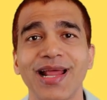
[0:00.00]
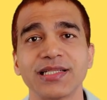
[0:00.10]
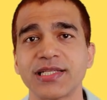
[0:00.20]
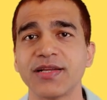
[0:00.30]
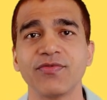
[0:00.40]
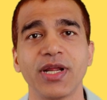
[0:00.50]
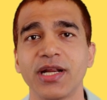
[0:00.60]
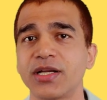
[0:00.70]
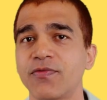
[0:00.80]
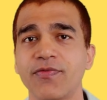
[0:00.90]
and same way
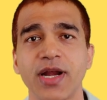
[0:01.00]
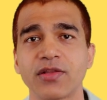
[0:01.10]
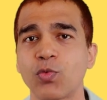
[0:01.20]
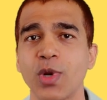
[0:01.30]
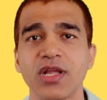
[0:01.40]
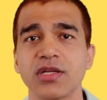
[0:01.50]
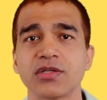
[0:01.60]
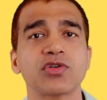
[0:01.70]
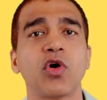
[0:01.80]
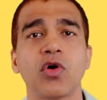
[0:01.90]
it affects various